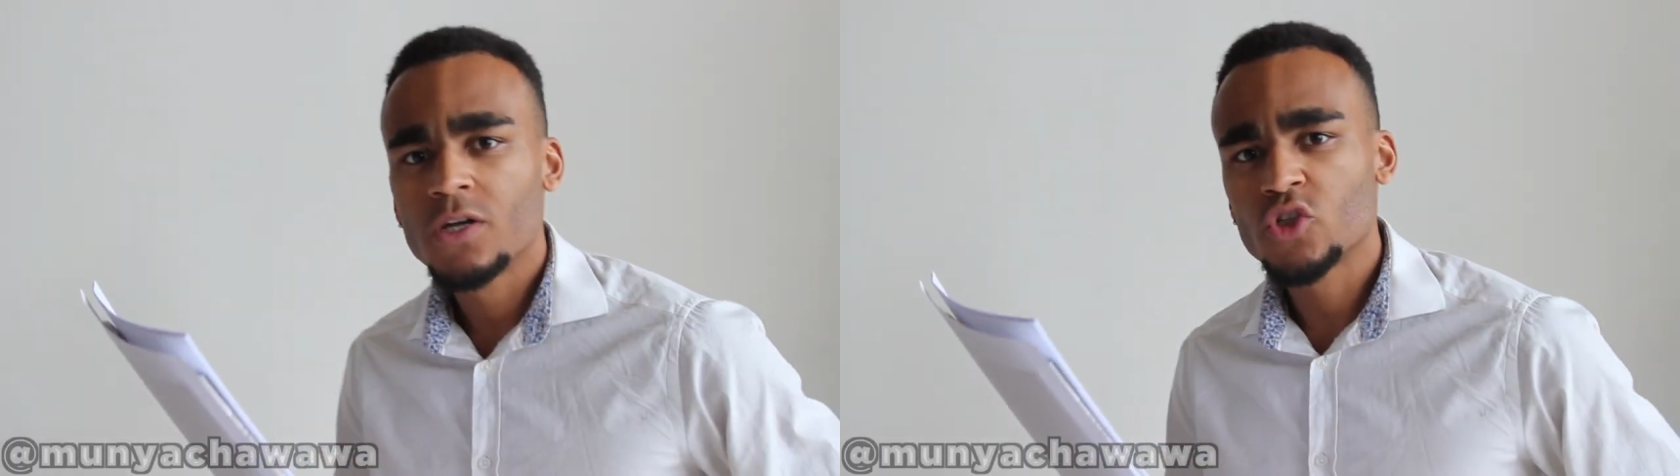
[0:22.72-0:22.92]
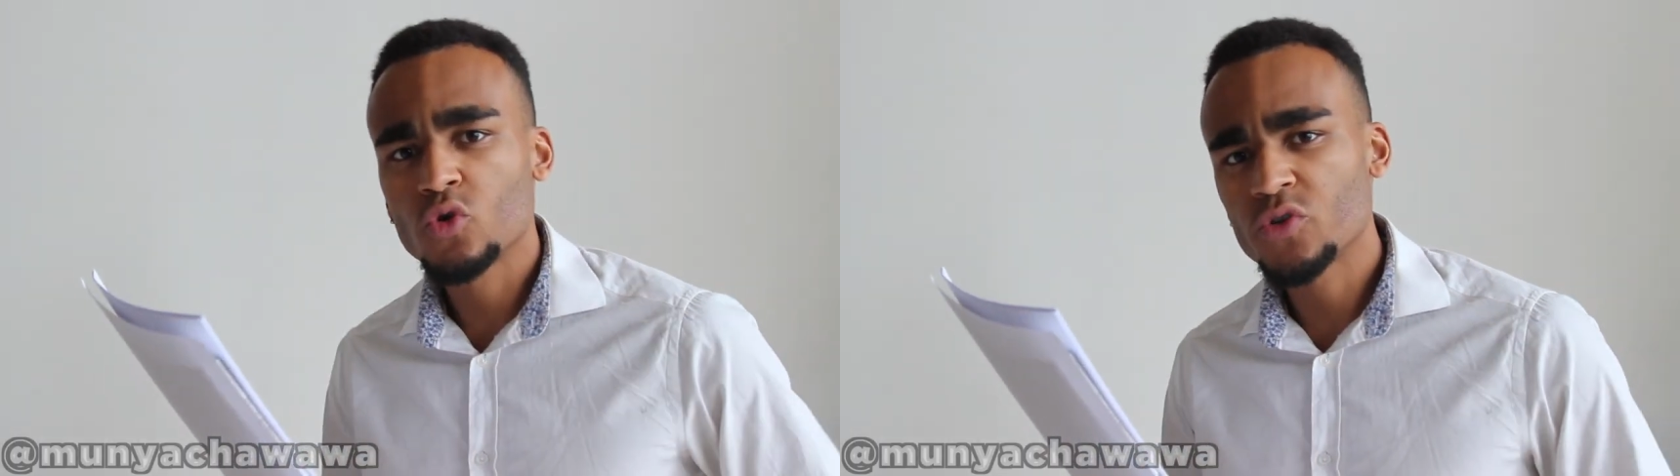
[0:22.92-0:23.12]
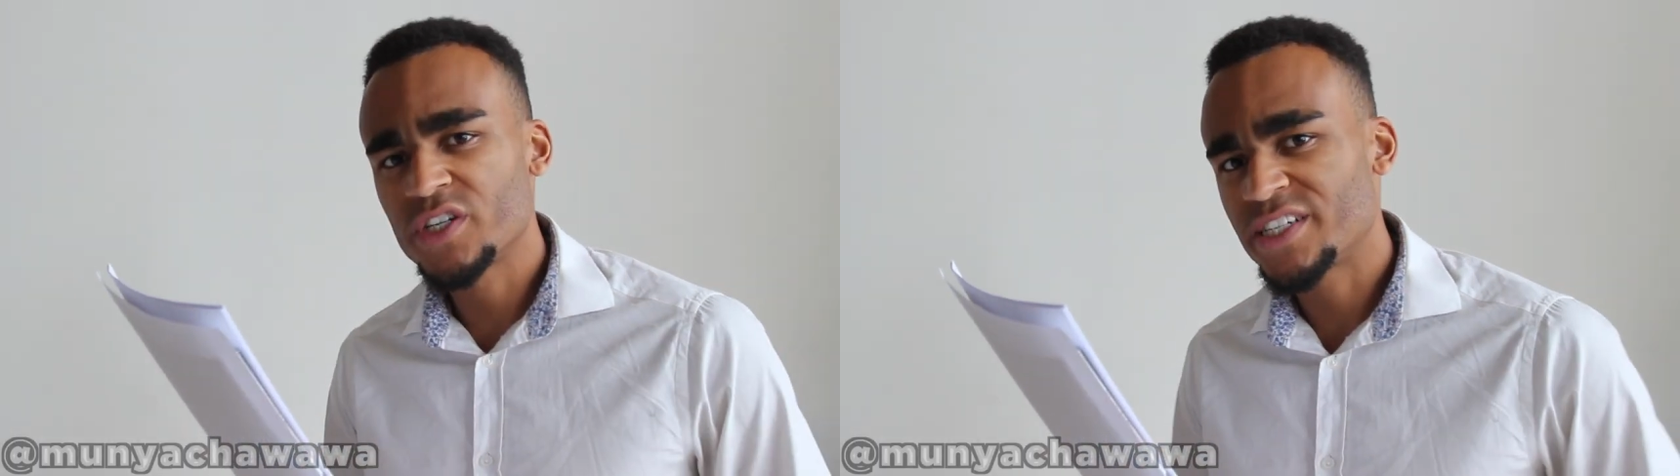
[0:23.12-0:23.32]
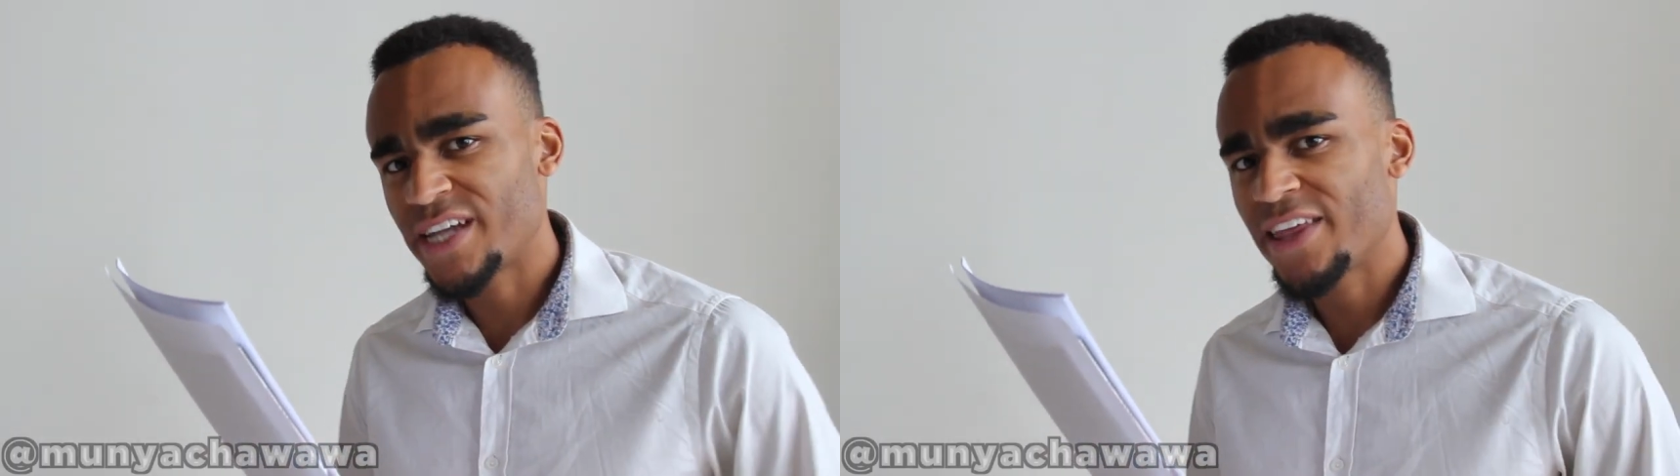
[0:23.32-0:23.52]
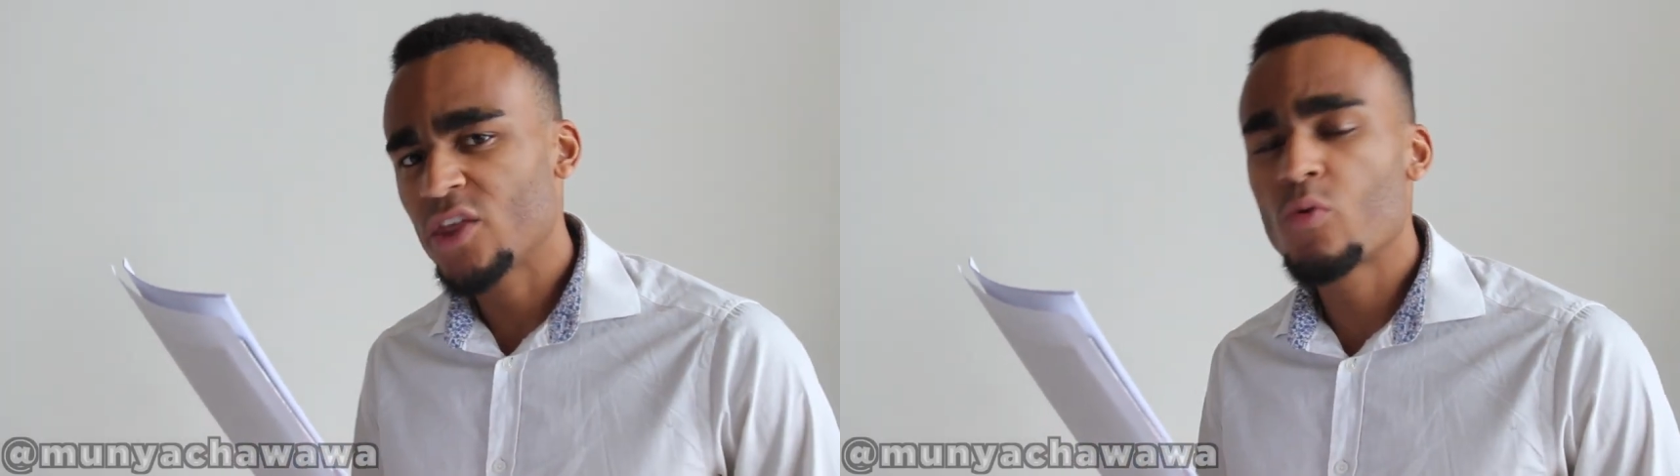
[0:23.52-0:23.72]
Sources
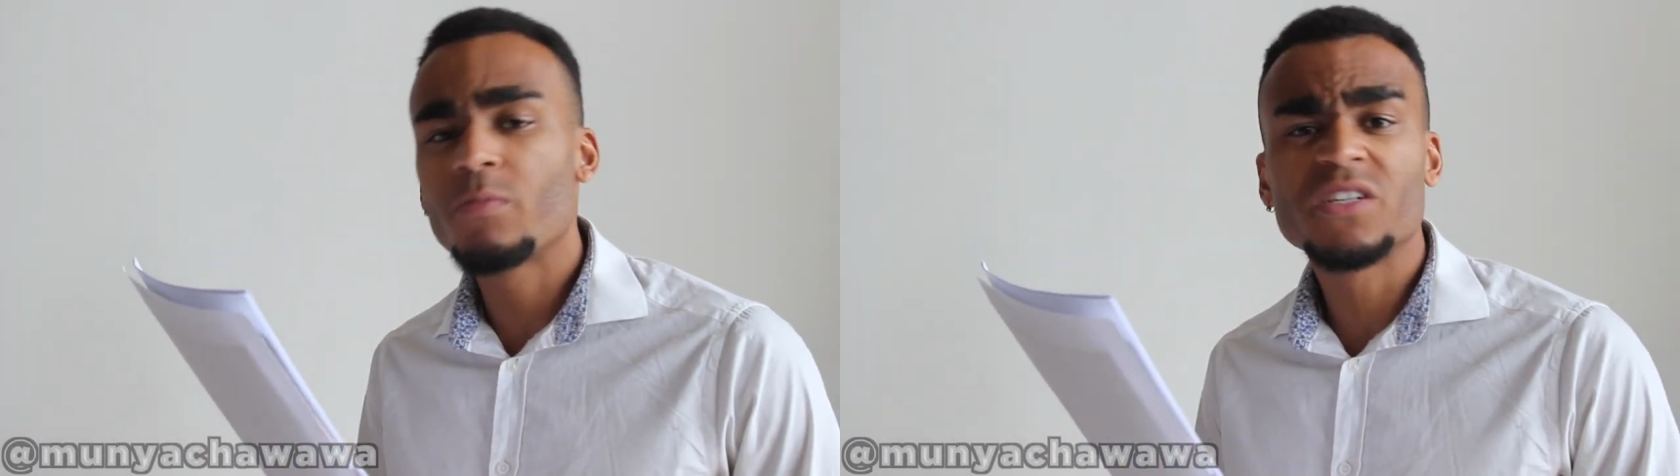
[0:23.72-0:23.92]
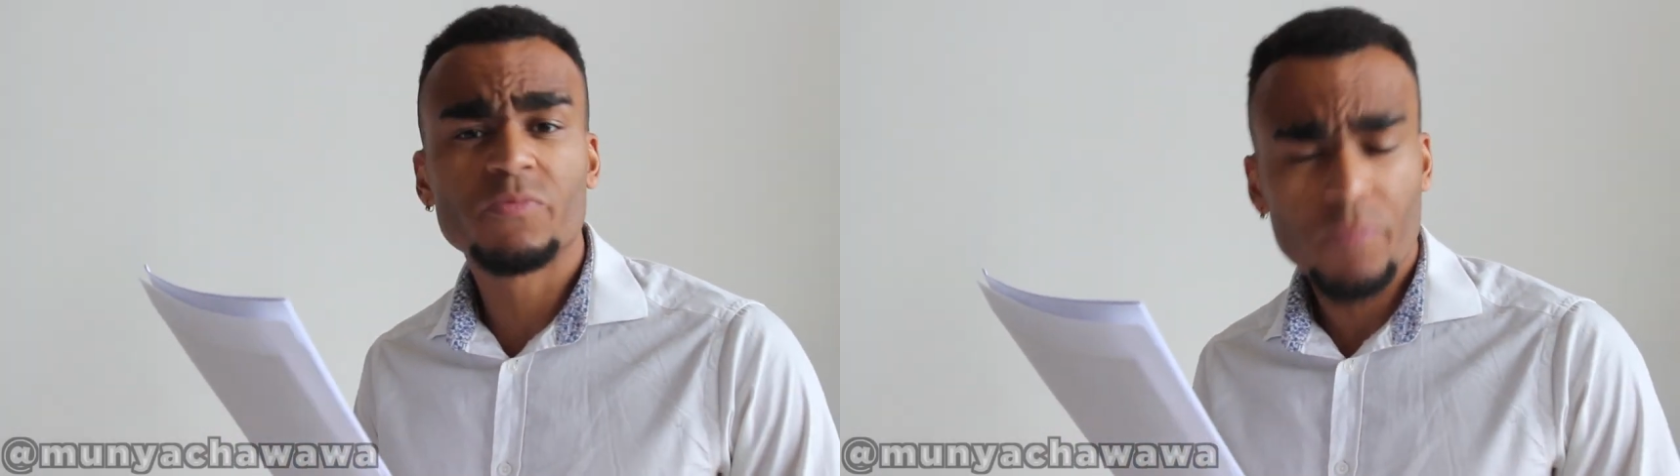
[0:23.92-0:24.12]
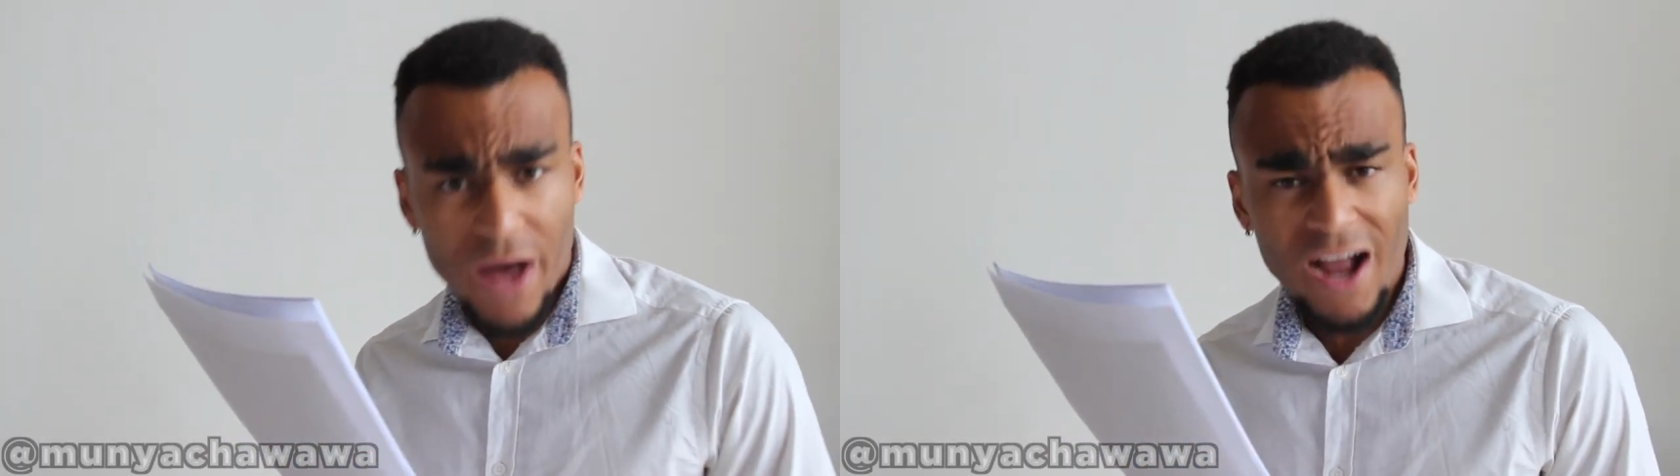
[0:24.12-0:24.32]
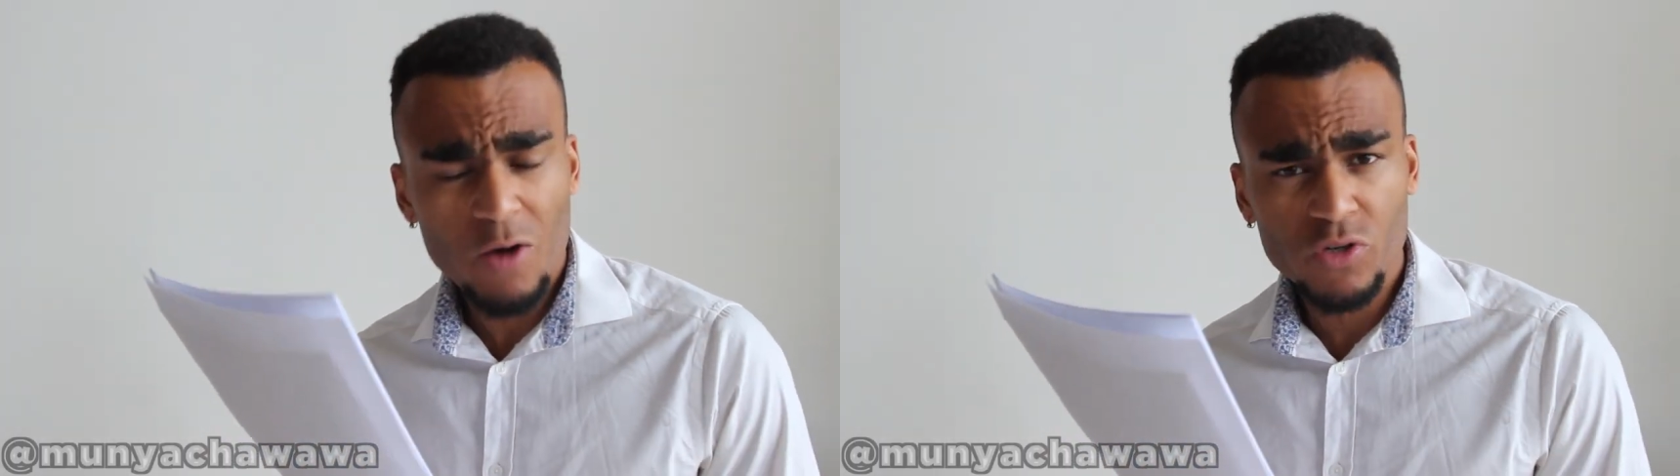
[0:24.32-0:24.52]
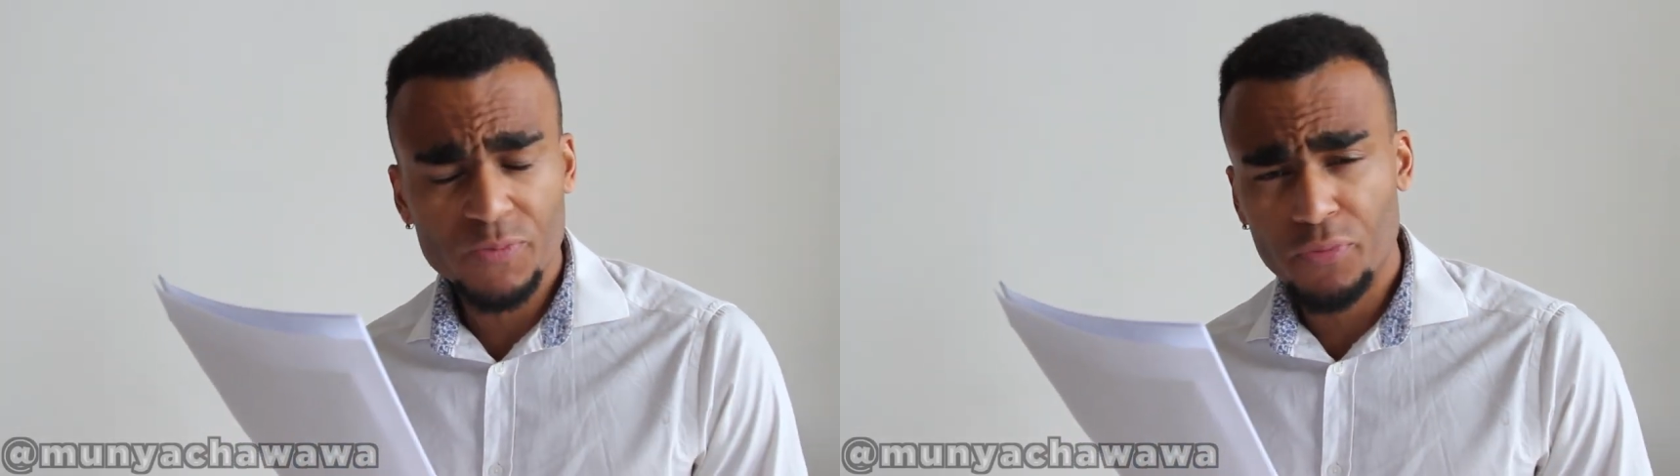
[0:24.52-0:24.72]
say the woman's back was